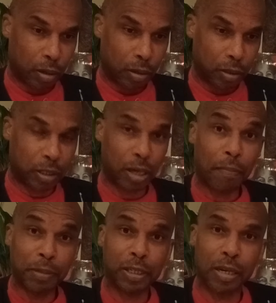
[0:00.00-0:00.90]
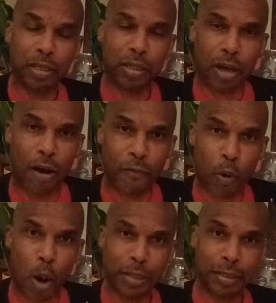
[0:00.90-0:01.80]
substance of
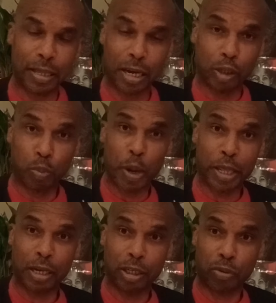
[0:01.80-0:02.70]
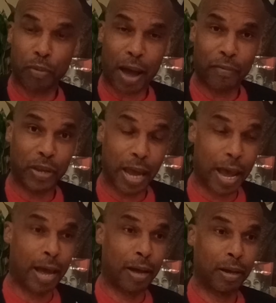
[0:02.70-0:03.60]
Kwanzaa that is with us throughout the
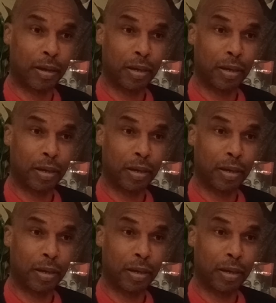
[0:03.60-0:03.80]
year.